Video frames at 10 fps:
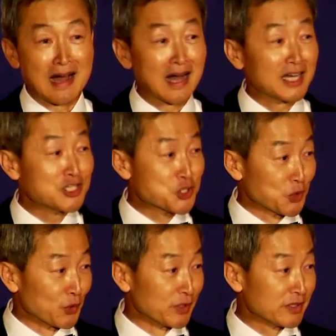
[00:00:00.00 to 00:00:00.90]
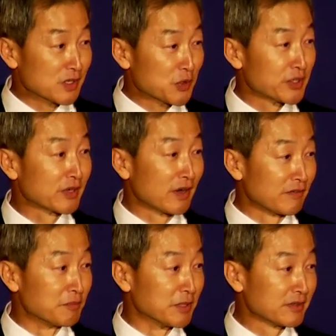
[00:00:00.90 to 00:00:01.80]
I joined Korean
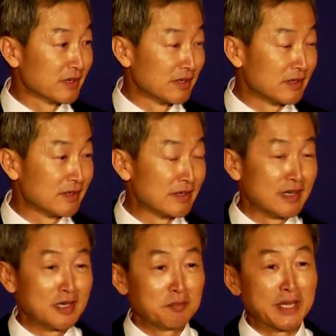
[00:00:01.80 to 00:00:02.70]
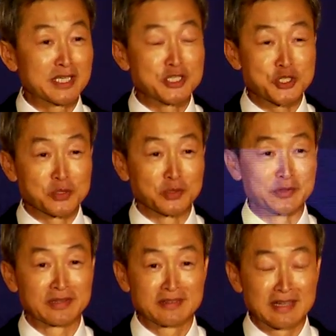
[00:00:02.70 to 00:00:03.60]
government back in June
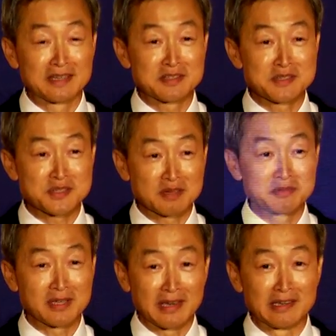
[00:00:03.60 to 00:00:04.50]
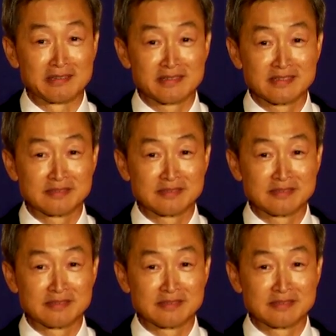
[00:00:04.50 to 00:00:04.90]
1978.